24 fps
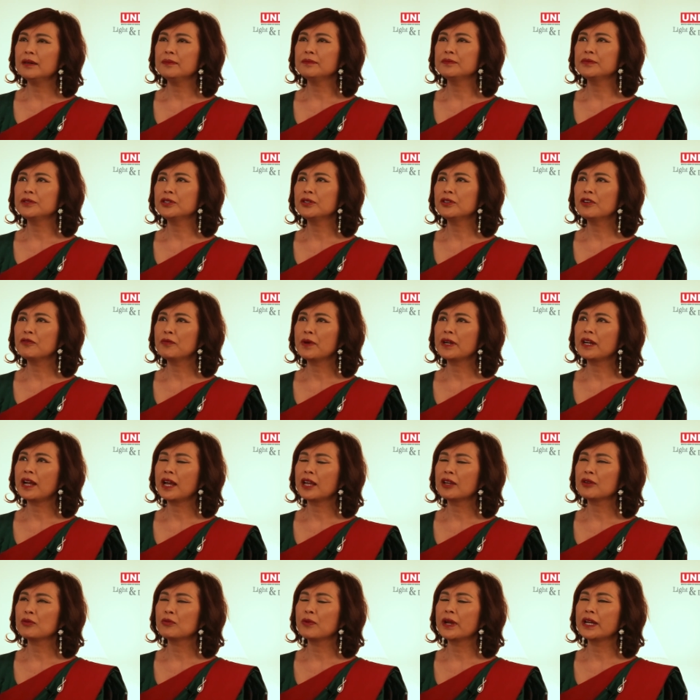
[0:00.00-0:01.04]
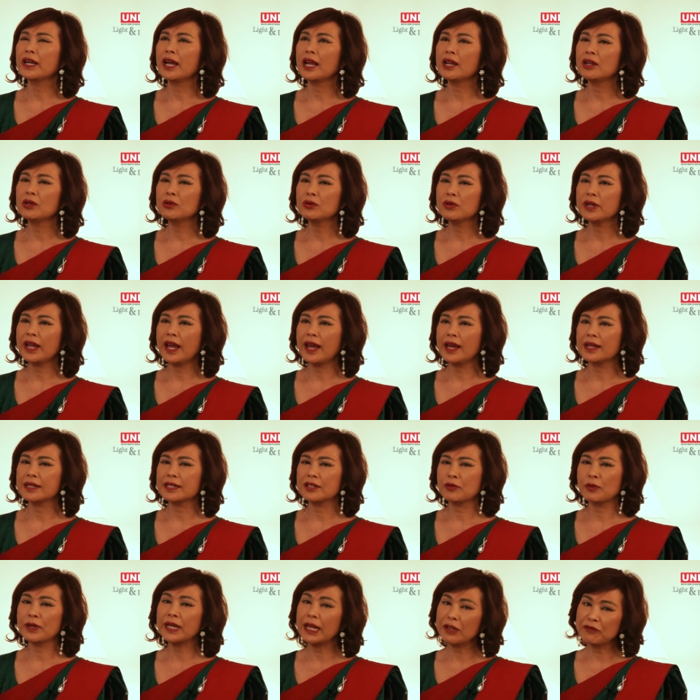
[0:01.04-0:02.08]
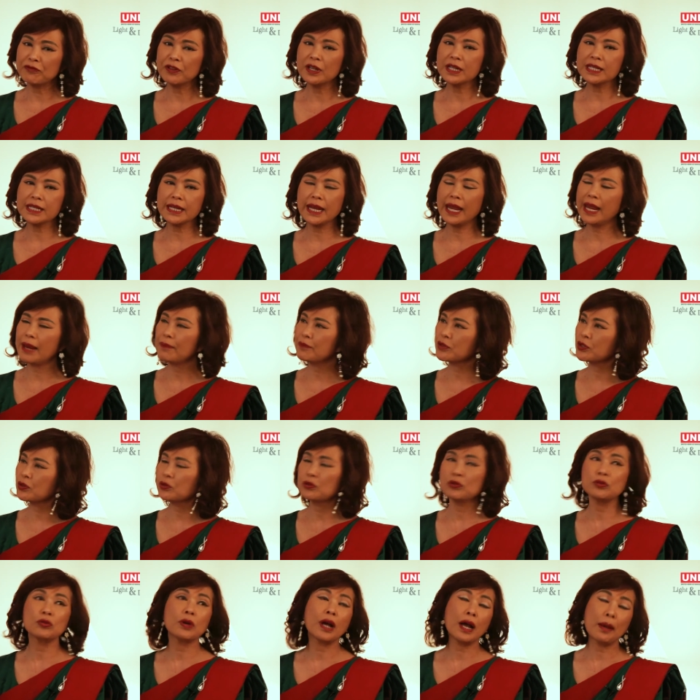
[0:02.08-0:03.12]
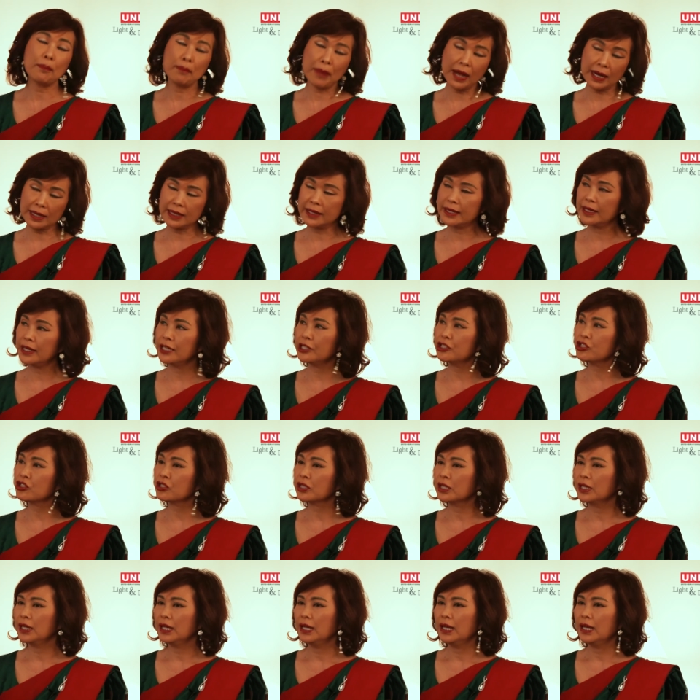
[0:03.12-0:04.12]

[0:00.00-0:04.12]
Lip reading: You know, when I first came to Bangladesh,